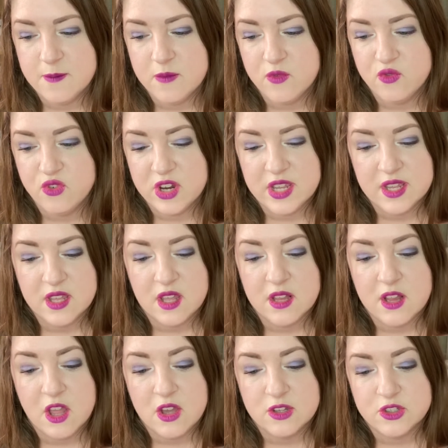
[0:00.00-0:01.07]
ring a
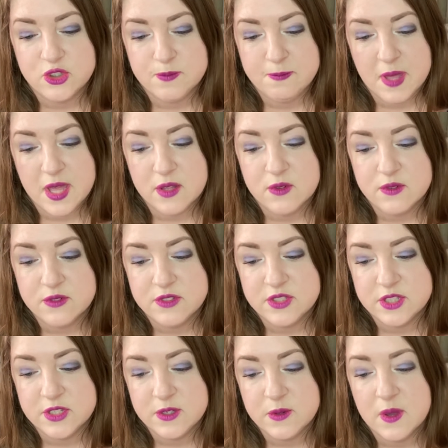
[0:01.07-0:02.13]
large bell
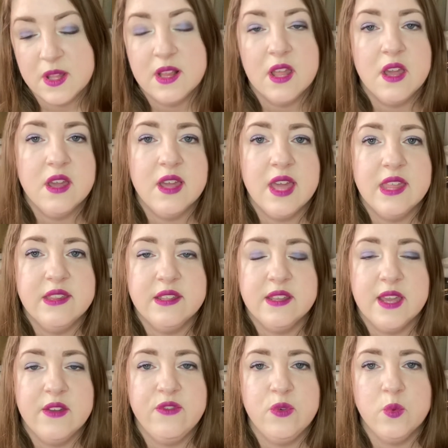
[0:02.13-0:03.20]
to alert
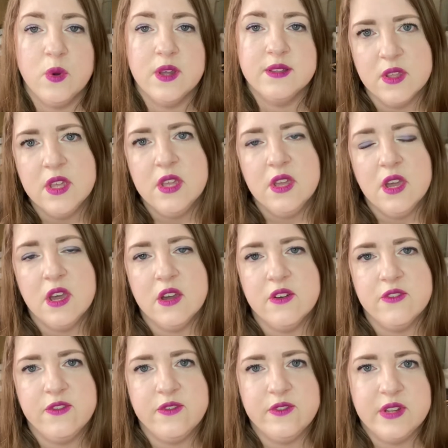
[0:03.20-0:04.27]
everyone
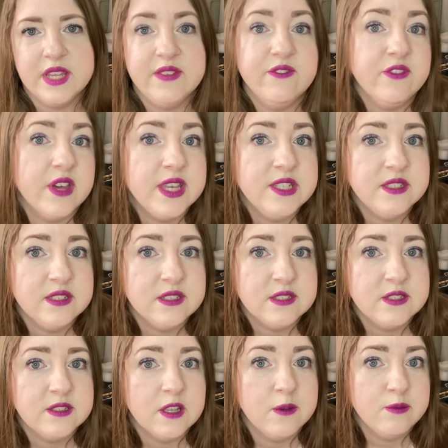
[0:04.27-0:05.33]
of
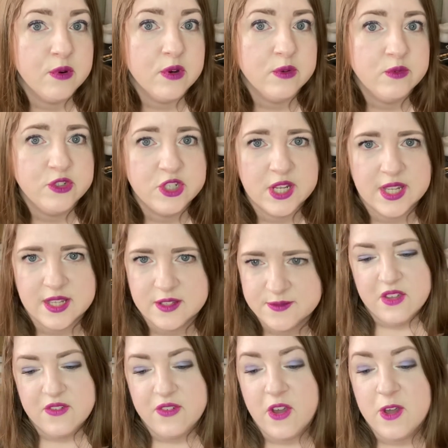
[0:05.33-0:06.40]
invaders approaching.
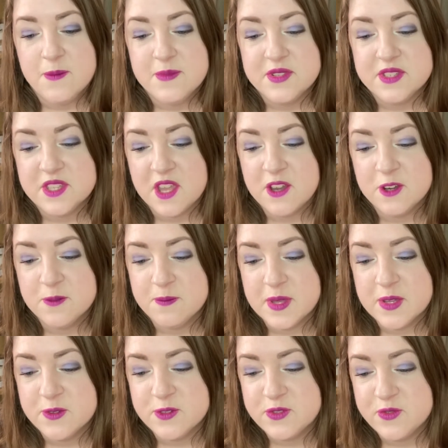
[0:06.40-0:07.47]
Farmers hung
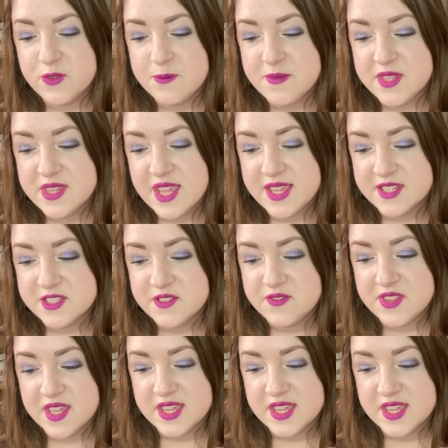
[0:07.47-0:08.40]
bells from the necks of their